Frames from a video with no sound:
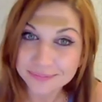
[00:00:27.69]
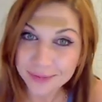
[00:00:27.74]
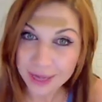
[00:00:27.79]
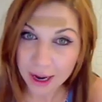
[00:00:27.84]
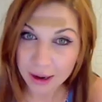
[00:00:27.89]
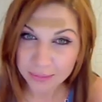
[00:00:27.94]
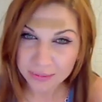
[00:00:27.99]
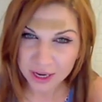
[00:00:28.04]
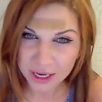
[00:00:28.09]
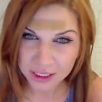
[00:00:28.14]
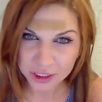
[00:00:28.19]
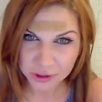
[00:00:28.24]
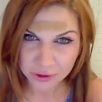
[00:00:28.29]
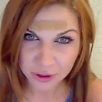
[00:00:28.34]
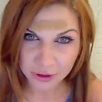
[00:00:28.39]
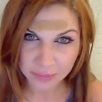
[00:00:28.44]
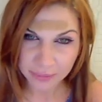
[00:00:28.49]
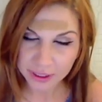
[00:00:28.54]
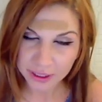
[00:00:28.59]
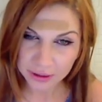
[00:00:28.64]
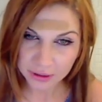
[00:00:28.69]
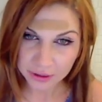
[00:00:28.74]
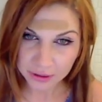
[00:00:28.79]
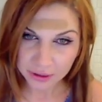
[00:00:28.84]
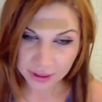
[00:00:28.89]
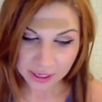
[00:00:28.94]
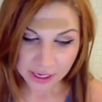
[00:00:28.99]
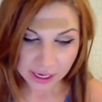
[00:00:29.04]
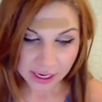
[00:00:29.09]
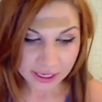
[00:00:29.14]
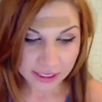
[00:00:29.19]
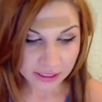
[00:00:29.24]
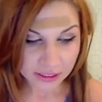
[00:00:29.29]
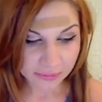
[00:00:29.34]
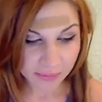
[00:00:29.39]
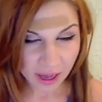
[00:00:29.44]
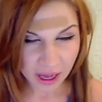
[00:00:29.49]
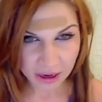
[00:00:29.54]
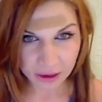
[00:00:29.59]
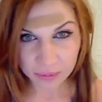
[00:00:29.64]
I'm not sure, but it doesn't
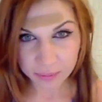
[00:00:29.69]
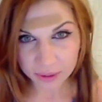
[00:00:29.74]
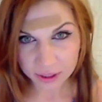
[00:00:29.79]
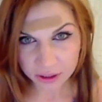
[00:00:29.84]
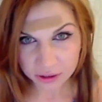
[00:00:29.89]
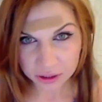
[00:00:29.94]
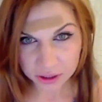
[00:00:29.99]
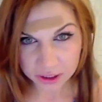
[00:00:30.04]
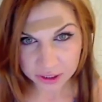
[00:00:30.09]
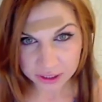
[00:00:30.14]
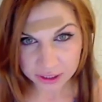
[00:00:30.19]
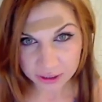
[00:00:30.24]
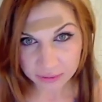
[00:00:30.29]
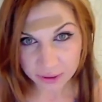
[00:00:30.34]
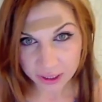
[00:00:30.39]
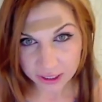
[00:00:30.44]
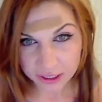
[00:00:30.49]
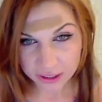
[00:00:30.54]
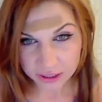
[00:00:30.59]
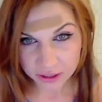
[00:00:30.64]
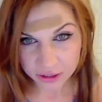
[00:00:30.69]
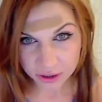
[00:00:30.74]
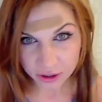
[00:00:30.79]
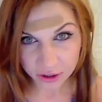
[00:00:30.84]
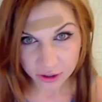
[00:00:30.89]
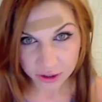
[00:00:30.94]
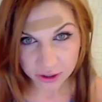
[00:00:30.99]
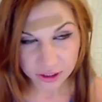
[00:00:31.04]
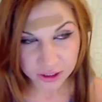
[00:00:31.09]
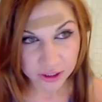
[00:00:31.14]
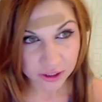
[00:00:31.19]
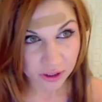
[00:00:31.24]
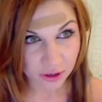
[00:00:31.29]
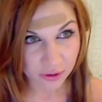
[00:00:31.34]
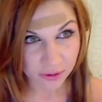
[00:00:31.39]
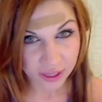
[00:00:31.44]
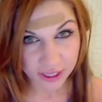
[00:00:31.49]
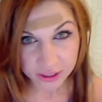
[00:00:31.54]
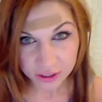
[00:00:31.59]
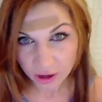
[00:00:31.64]
matter, but you should see what I did to her,
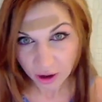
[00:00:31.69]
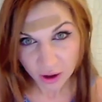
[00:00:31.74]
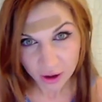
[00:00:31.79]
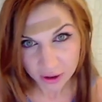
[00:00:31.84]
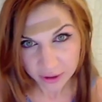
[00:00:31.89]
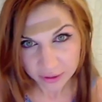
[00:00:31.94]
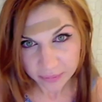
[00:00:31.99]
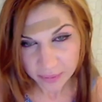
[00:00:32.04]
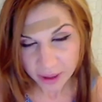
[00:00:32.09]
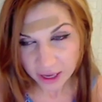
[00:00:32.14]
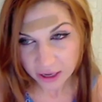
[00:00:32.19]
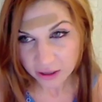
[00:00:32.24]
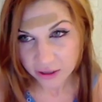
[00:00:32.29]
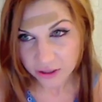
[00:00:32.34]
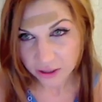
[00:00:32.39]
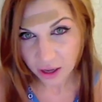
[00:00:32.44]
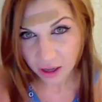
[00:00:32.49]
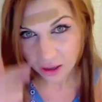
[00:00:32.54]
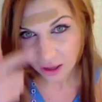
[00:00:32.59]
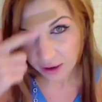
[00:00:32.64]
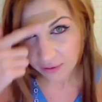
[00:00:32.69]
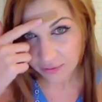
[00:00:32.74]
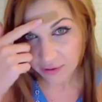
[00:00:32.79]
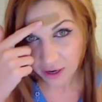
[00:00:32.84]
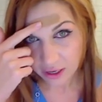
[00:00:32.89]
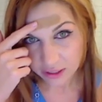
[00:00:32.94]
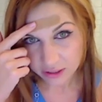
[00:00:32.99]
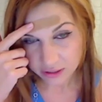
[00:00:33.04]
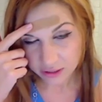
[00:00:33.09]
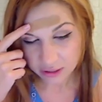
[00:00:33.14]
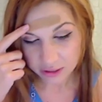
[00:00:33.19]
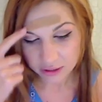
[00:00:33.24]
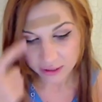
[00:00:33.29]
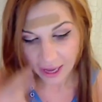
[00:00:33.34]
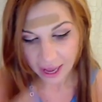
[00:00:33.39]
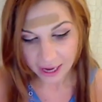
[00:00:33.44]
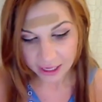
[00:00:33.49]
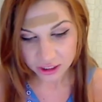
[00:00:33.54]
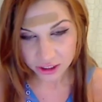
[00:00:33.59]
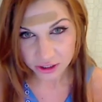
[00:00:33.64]
so that's all that matters. All I've got is a little
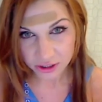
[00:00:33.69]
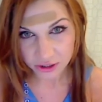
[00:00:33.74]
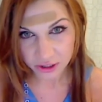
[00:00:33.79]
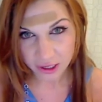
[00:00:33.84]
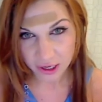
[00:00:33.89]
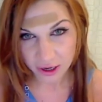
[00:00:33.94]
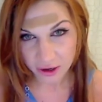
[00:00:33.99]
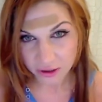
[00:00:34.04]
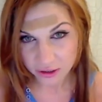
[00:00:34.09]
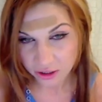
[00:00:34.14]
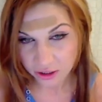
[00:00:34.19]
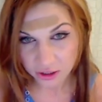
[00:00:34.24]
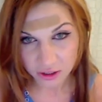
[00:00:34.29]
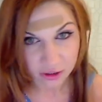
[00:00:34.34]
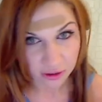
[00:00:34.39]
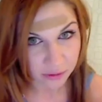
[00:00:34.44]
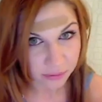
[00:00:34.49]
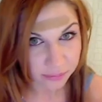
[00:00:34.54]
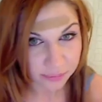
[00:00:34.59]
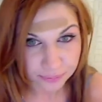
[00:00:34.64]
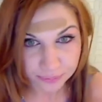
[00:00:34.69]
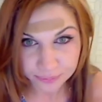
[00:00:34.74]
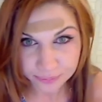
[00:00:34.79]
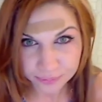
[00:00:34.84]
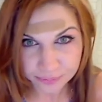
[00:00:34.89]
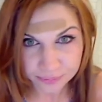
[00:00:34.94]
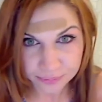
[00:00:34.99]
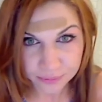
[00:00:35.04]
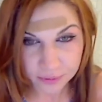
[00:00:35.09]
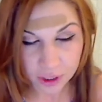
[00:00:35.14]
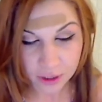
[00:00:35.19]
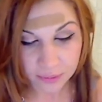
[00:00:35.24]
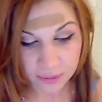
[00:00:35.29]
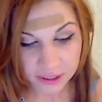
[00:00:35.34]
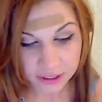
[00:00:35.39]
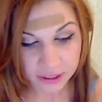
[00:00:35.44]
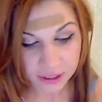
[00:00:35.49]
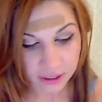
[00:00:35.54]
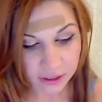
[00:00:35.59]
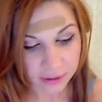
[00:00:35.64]
gash under here, so no
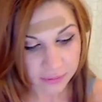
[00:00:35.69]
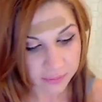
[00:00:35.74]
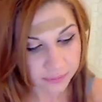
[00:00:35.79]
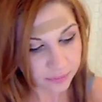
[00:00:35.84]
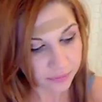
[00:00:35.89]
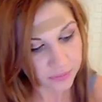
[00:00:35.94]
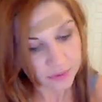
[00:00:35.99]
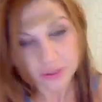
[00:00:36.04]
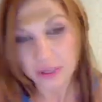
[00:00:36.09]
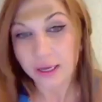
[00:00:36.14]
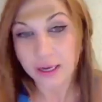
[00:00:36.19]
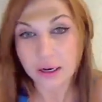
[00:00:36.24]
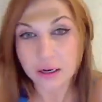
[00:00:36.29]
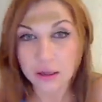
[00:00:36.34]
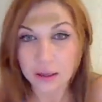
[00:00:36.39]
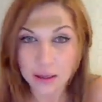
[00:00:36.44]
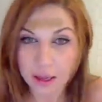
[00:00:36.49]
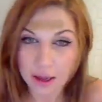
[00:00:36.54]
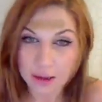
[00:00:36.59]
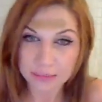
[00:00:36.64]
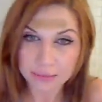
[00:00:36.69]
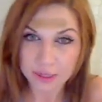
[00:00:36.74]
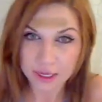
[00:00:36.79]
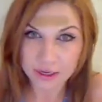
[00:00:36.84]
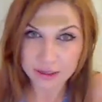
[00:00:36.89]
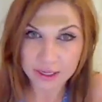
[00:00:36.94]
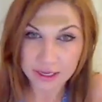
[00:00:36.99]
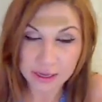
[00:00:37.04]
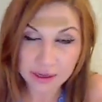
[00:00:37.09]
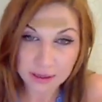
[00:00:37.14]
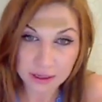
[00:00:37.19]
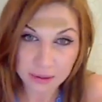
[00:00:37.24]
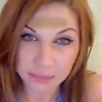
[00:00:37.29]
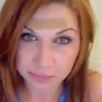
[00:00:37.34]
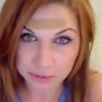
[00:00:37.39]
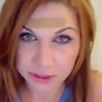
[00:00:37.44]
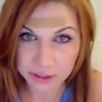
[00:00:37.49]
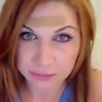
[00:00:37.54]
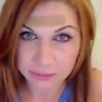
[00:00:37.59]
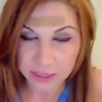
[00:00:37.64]
big deal. It'll, um, it'll heal
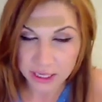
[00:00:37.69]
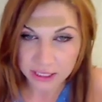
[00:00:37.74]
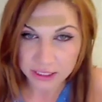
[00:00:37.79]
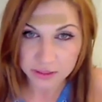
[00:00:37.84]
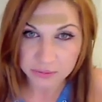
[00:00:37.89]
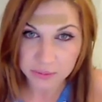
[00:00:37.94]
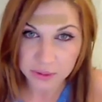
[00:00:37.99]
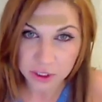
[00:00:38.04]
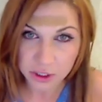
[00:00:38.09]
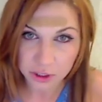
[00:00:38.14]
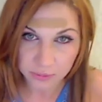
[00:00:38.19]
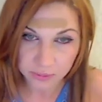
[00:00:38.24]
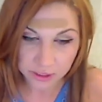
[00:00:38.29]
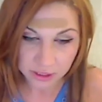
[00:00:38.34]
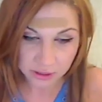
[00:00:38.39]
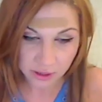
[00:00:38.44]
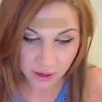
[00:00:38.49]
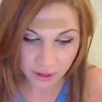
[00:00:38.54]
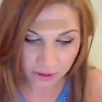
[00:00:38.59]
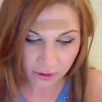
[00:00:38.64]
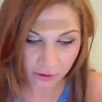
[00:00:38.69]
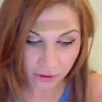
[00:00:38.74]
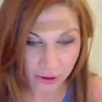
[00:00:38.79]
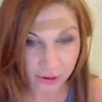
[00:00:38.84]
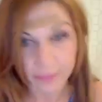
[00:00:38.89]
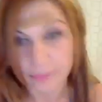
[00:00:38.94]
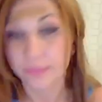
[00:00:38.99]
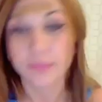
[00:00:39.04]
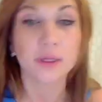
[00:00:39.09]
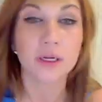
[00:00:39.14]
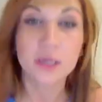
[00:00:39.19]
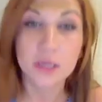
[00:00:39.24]
up with some nice Mederma scar cream.